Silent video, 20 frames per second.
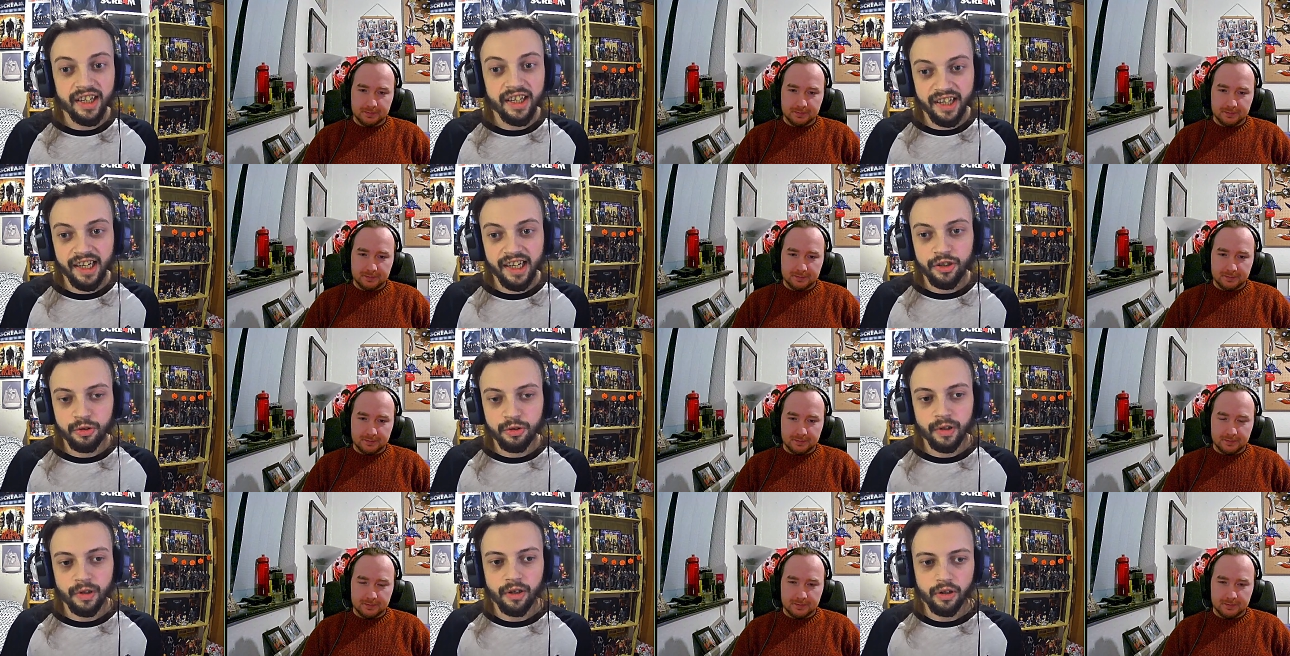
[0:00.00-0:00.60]

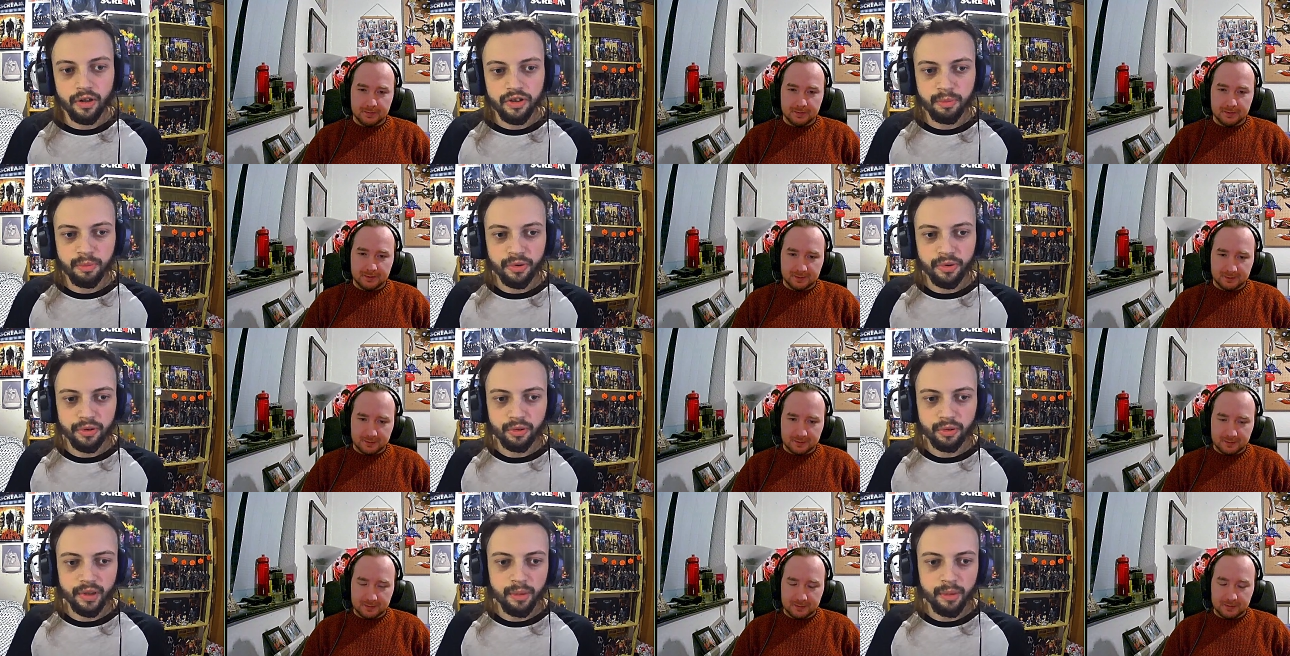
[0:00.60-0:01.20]
Speaker 1: psychiatric
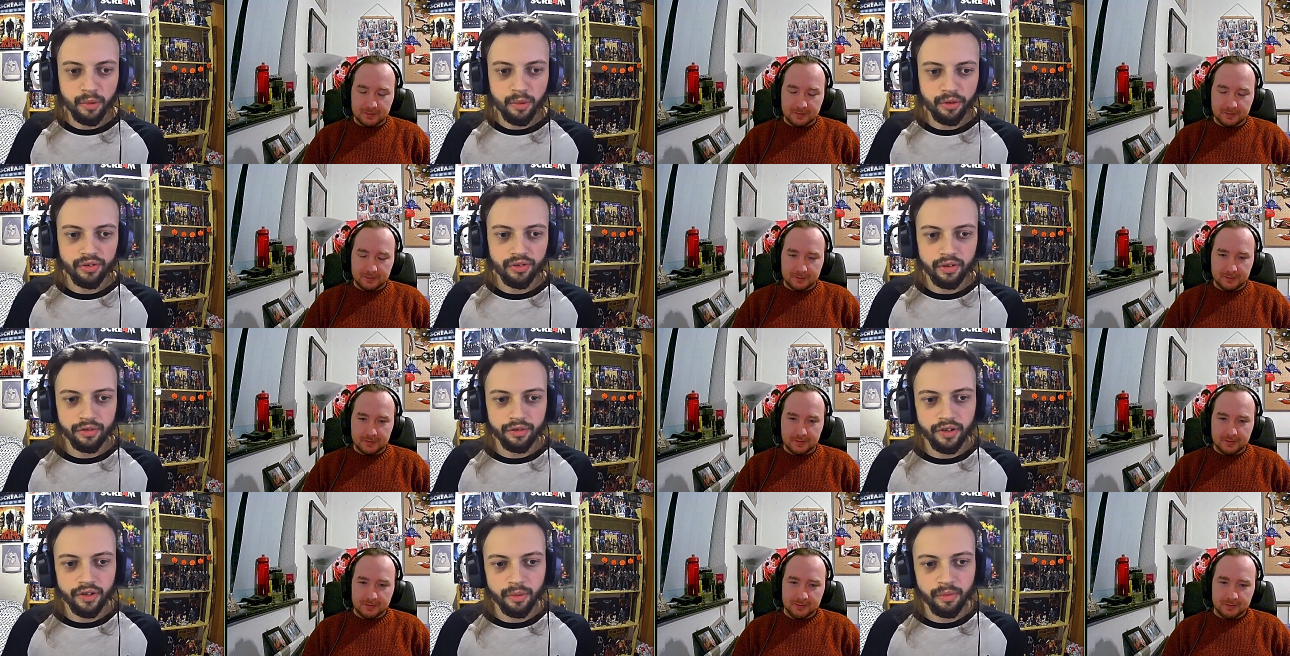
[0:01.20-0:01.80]
hospital where
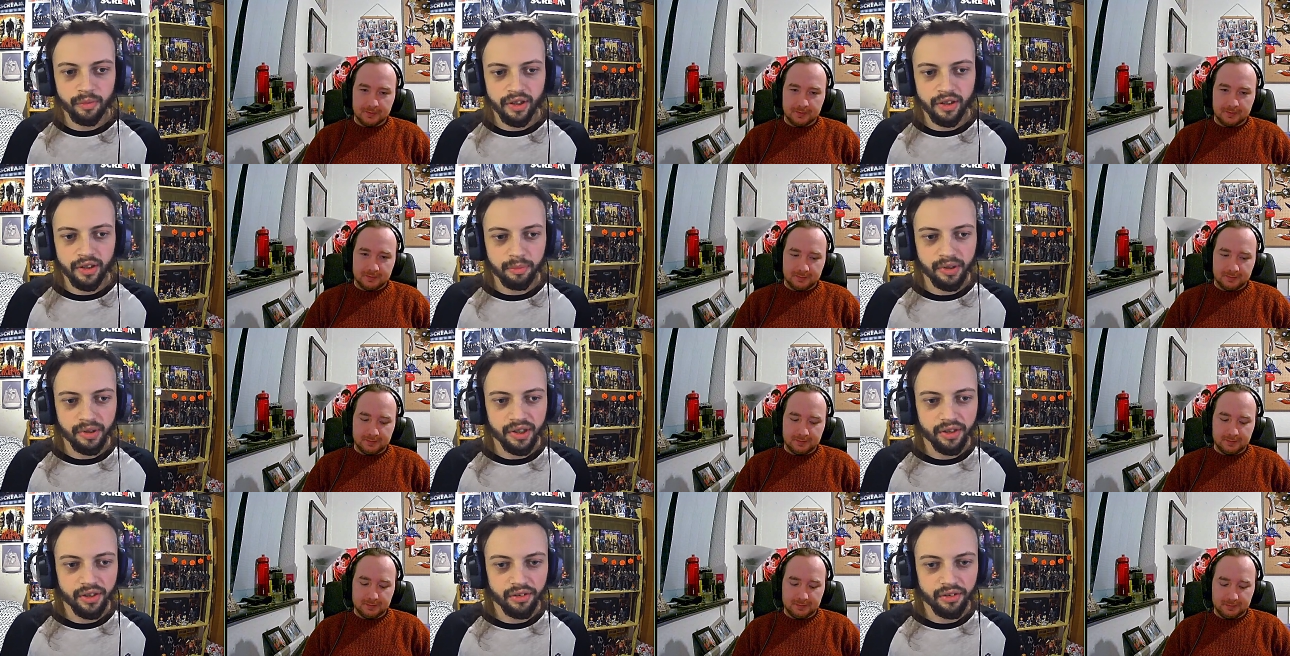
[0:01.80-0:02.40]
most of the film
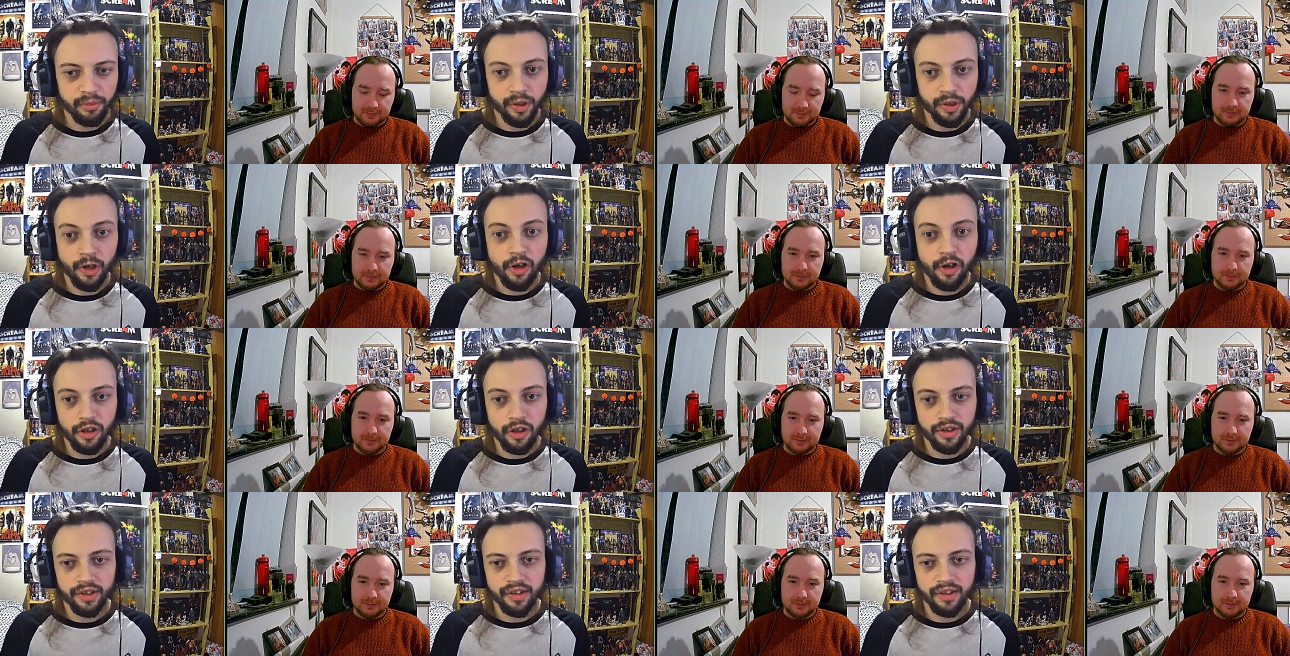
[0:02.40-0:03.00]
takes place, and we
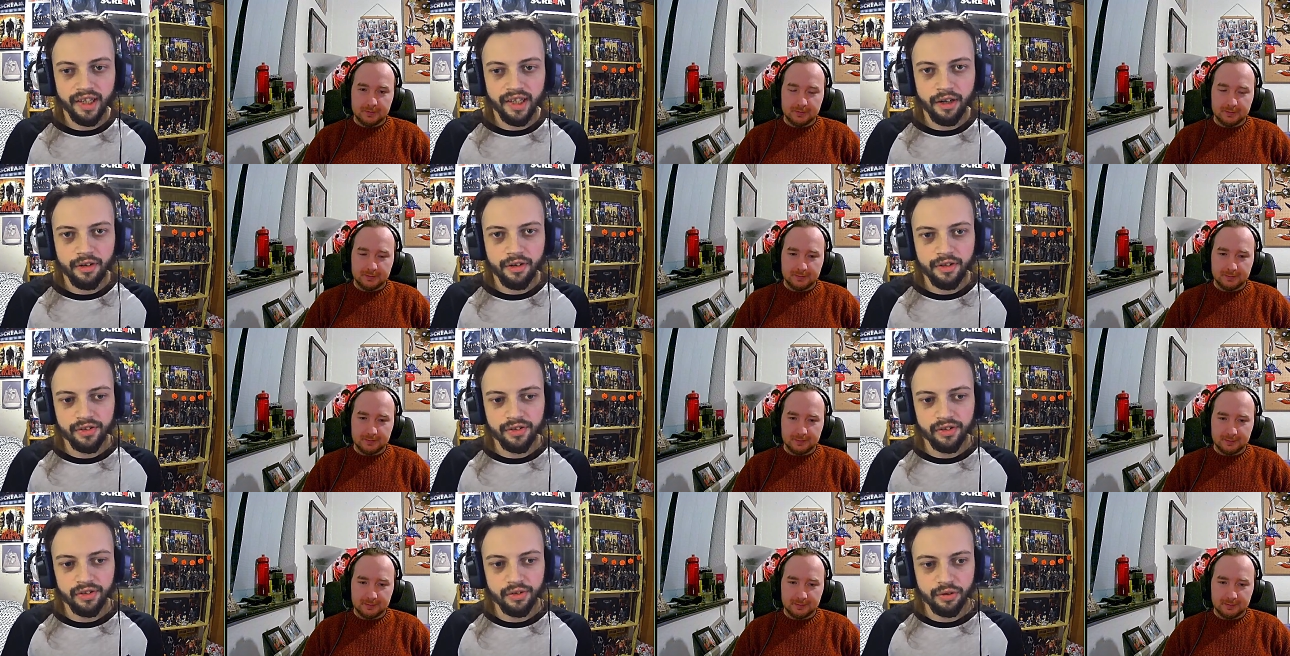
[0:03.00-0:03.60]
got all the
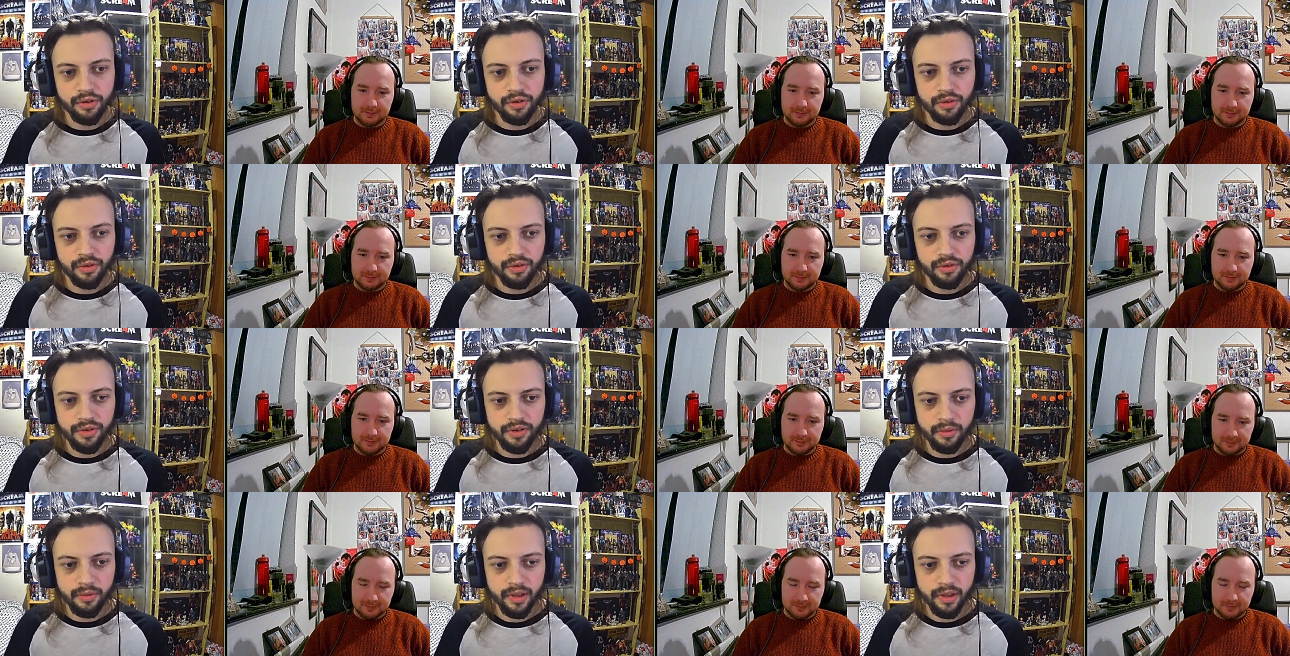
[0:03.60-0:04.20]
characters
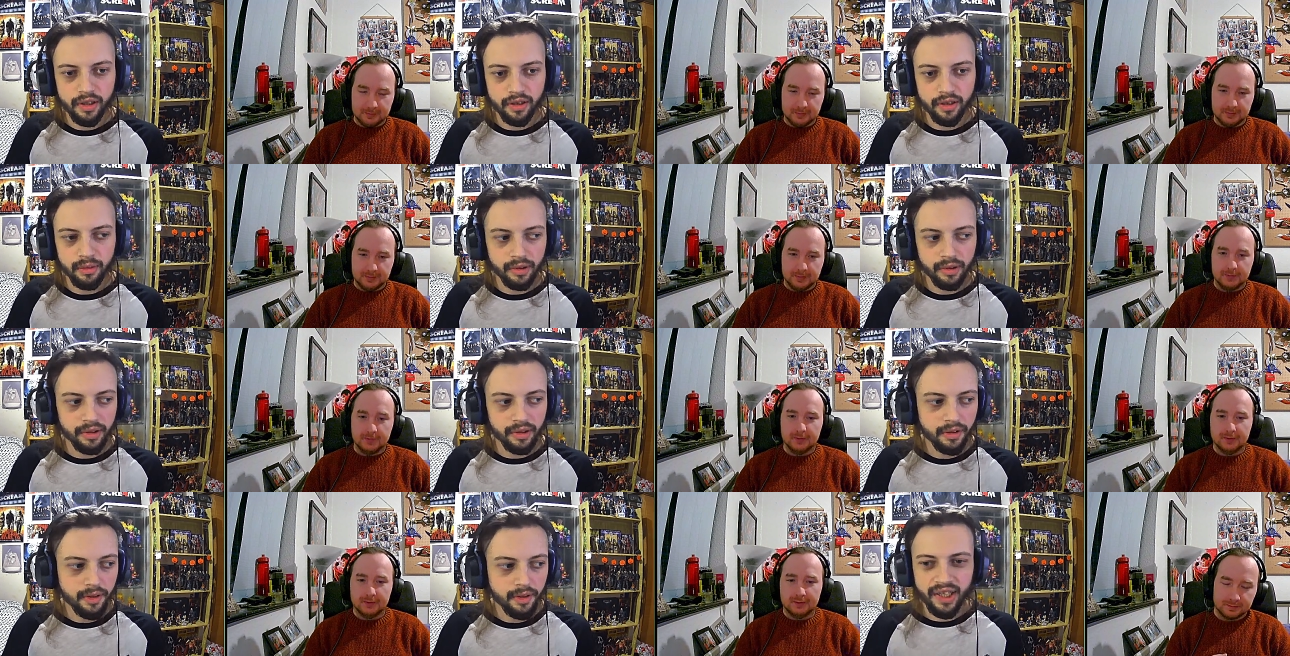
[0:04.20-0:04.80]
introduced as well,
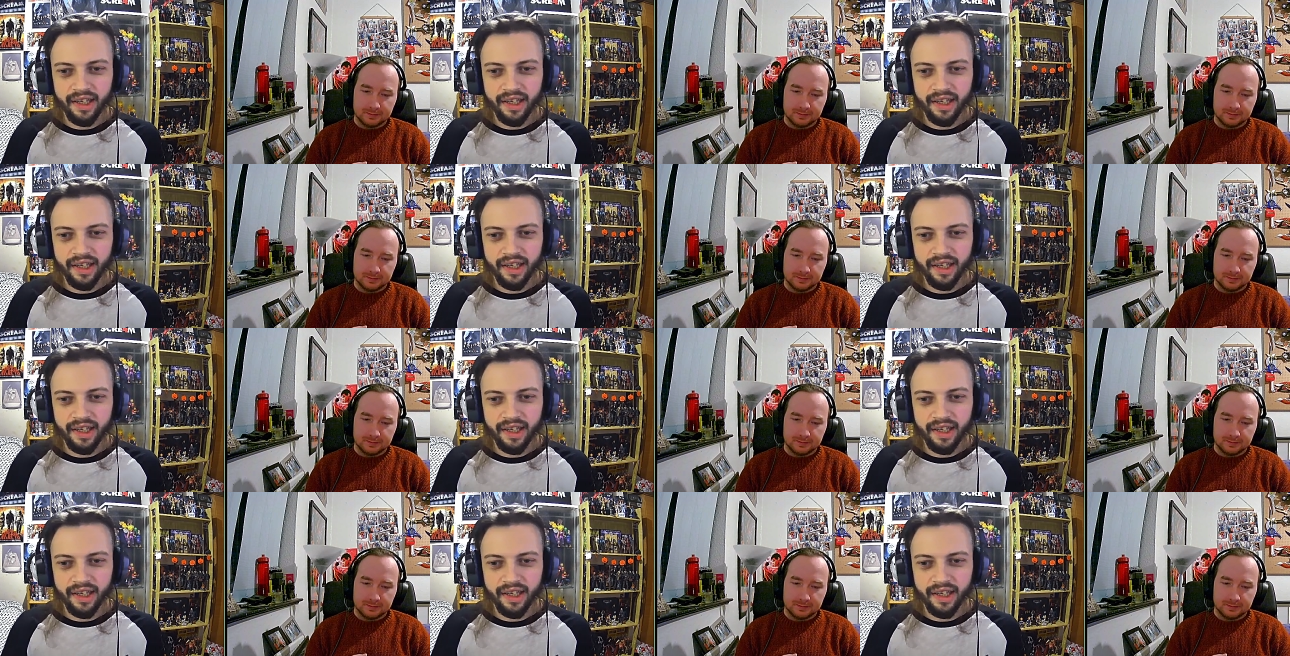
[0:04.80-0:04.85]
anyway.